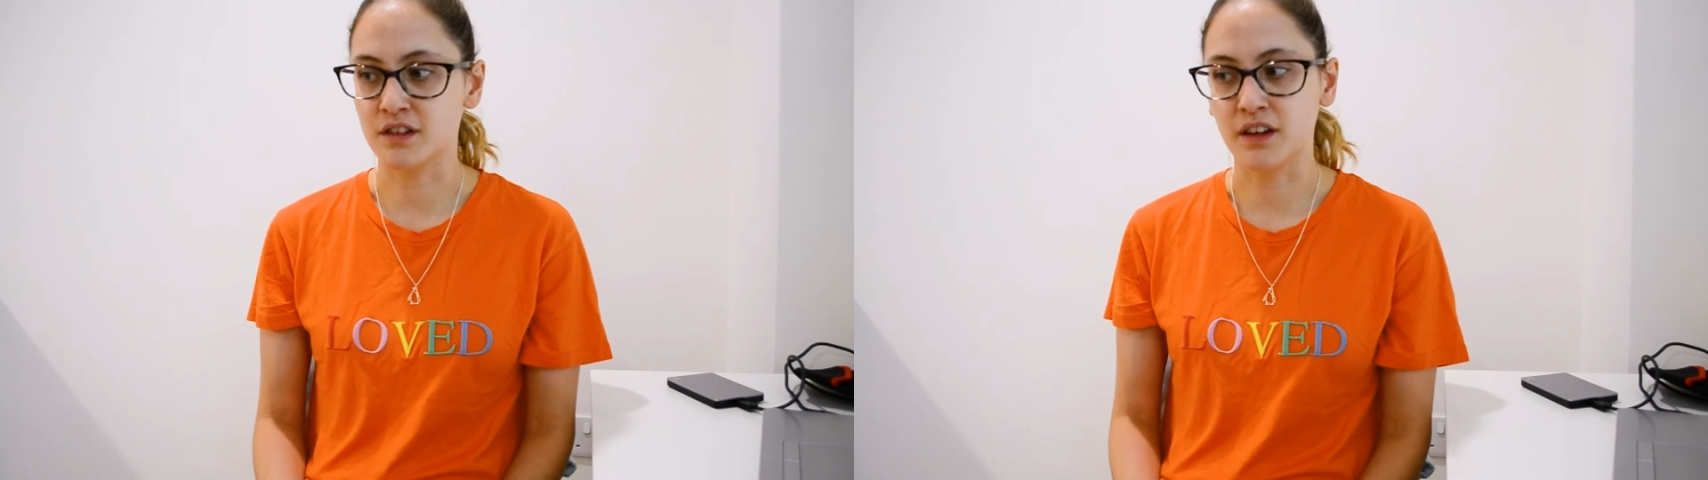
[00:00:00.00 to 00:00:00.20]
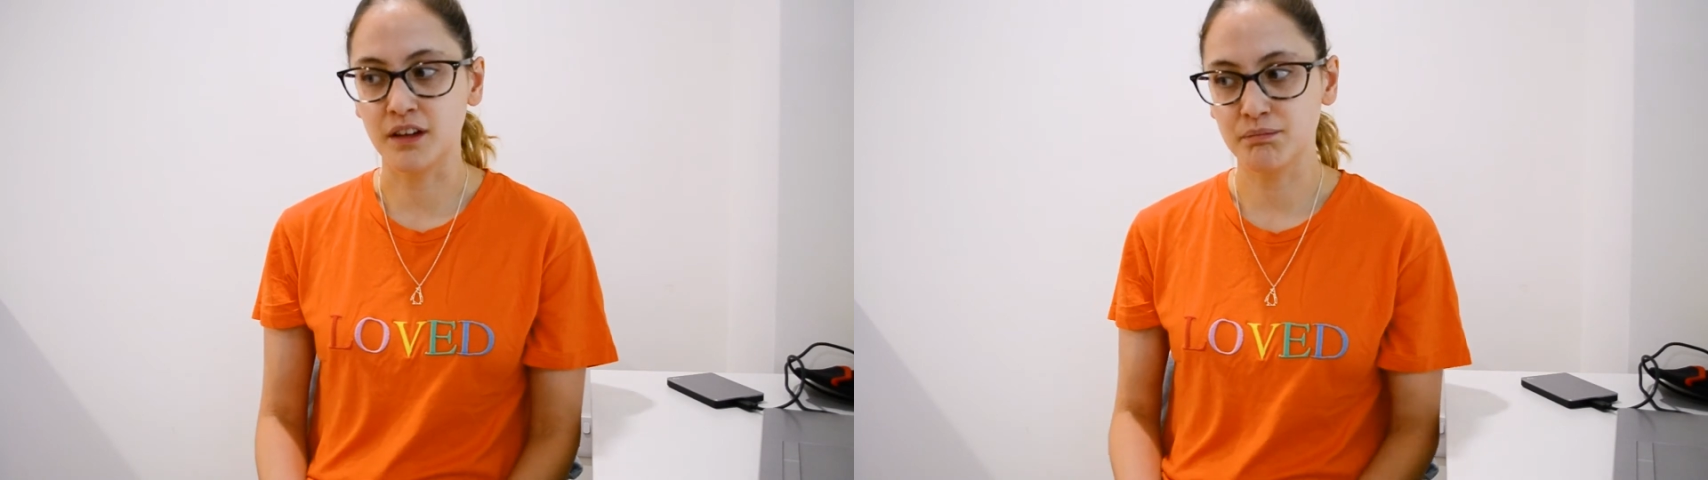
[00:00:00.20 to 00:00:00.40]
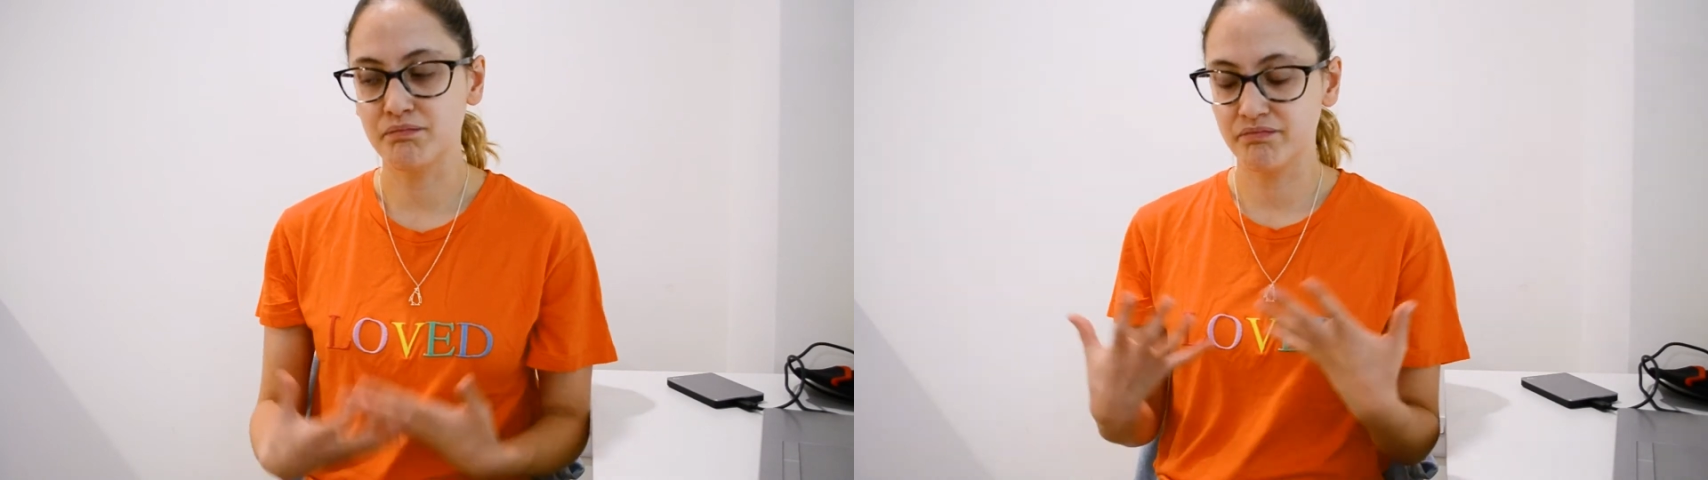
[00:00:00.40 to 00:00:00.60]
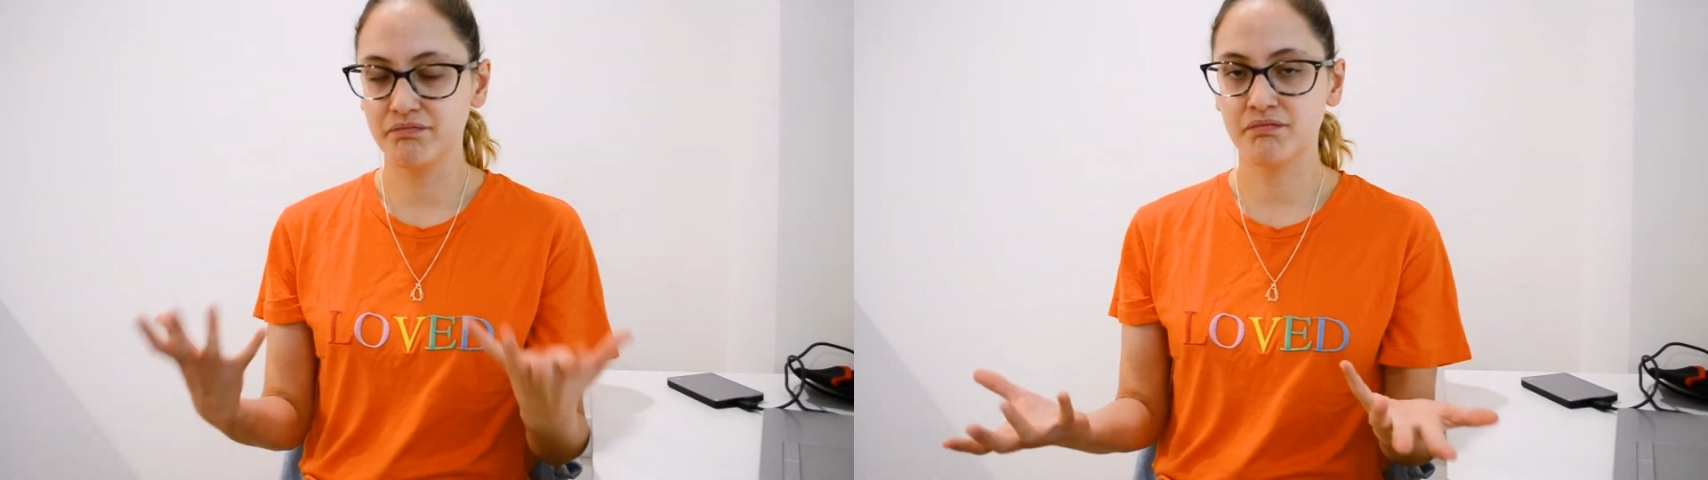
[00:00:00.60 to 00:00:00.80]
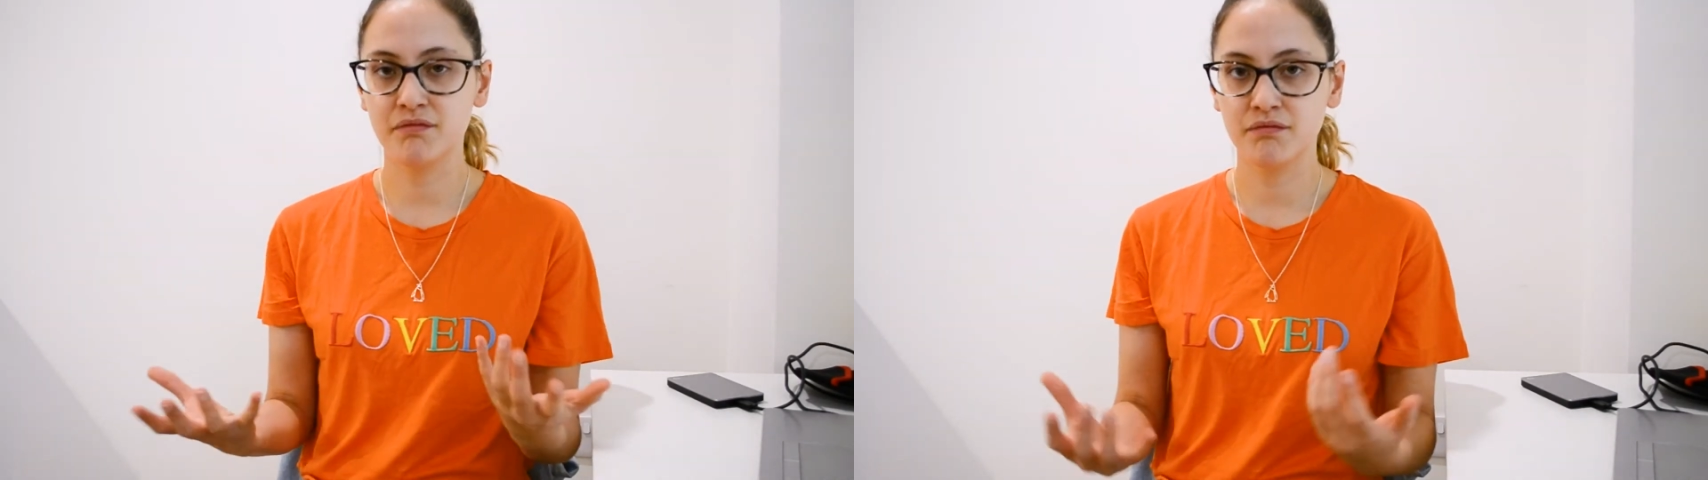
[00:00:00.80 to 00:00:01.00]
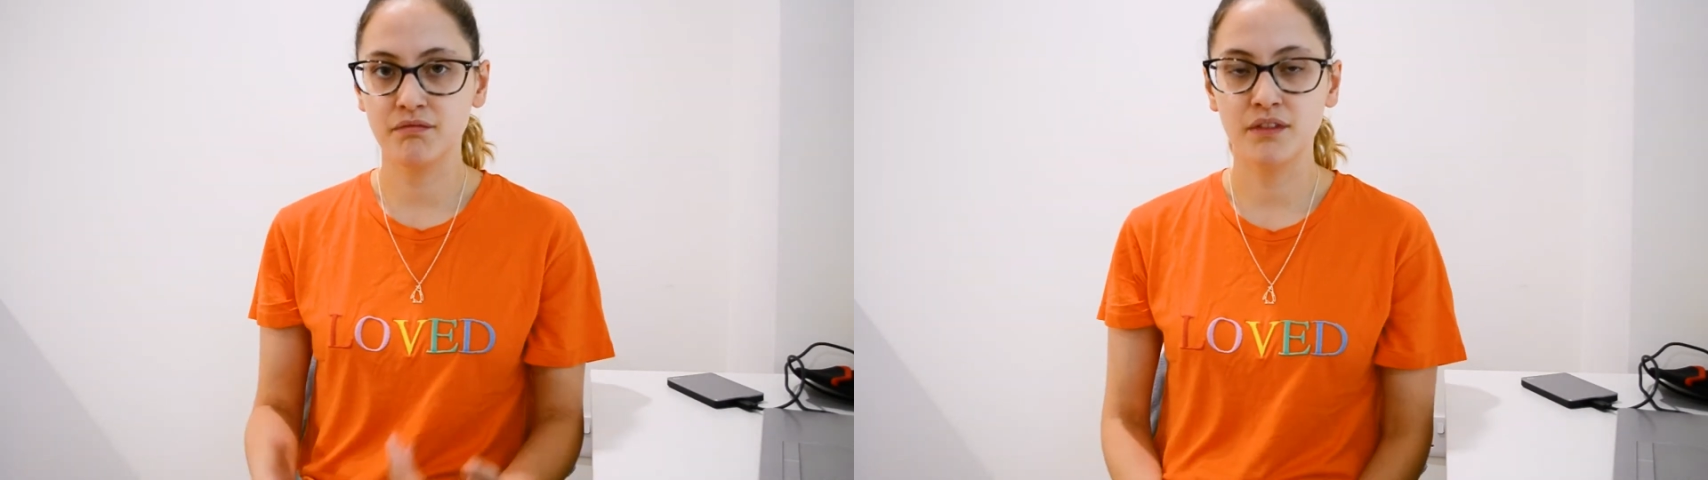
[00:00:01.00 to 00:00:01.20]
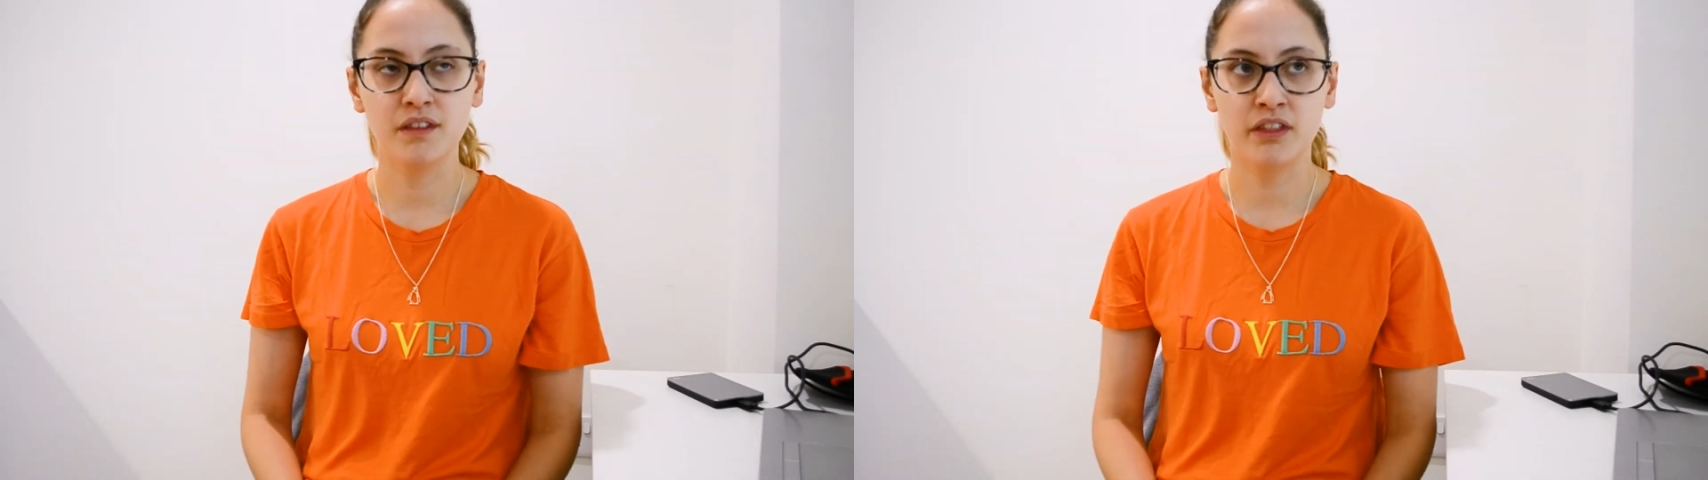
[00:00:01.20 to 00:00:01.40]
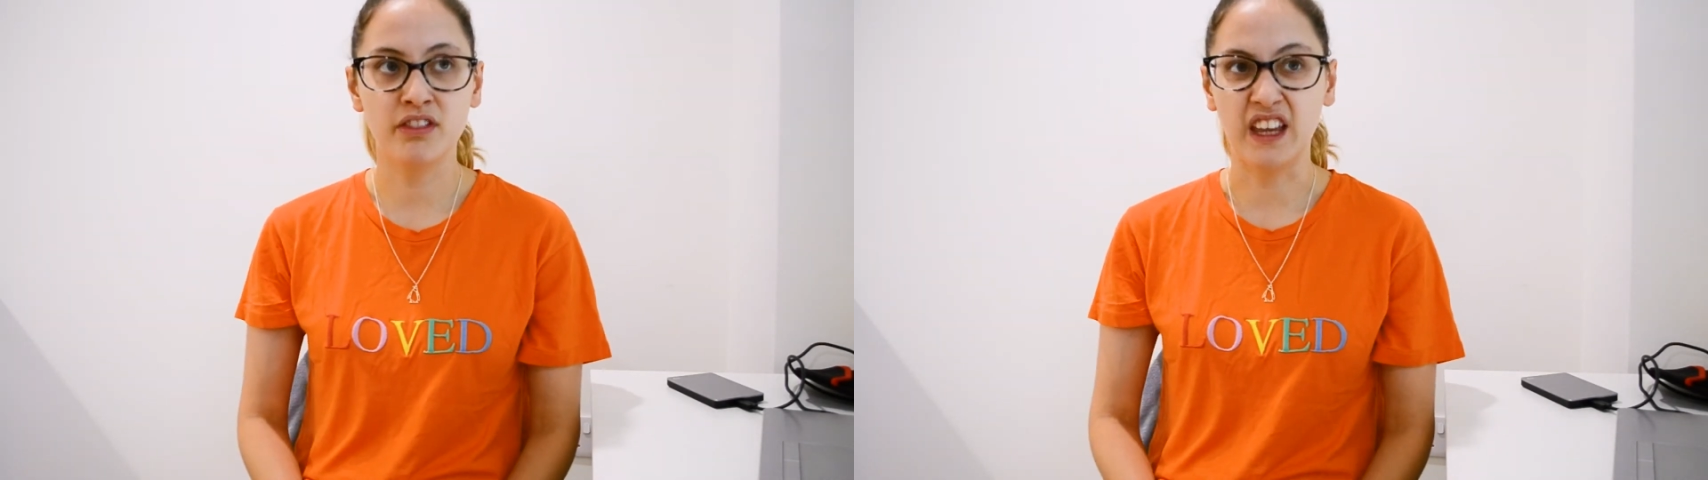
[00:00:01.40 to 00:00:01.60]
like
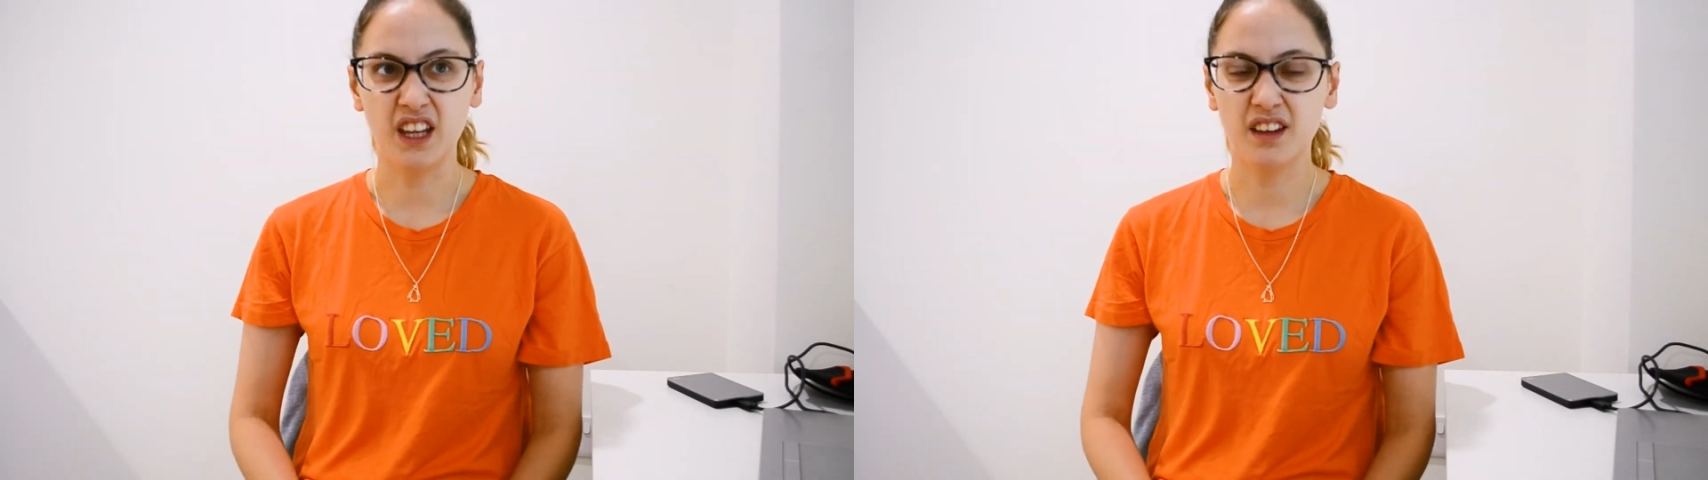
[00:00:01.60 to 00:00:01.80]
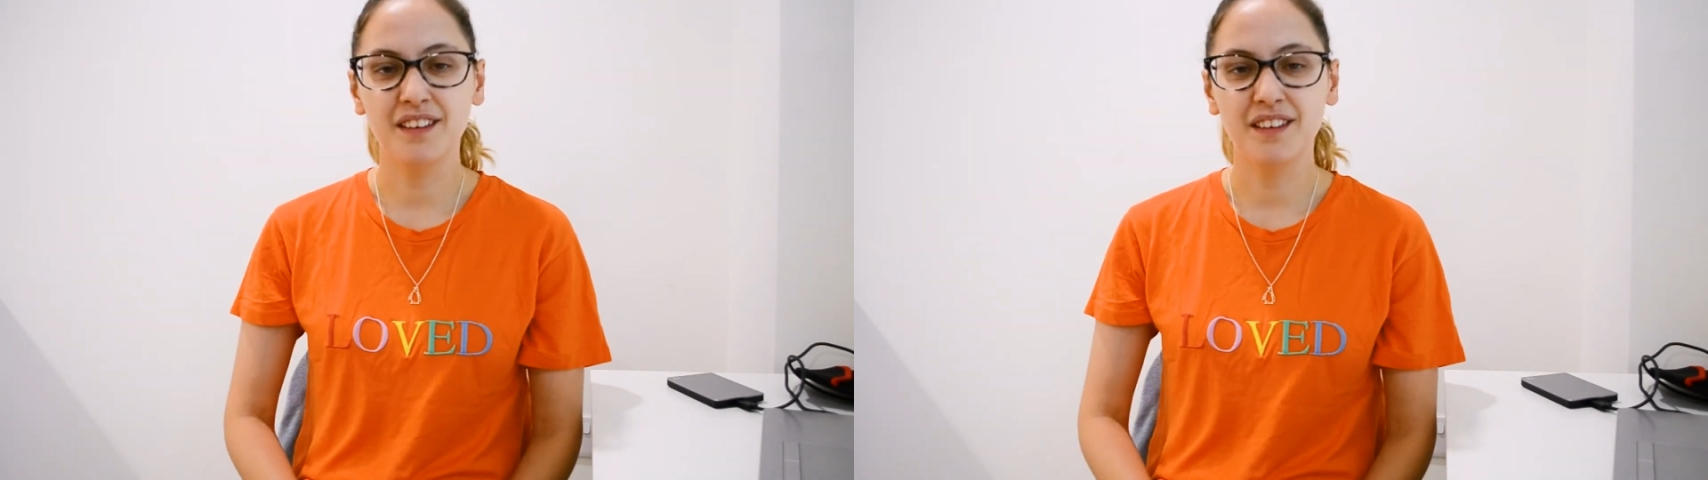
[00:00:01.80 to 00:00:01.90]
think.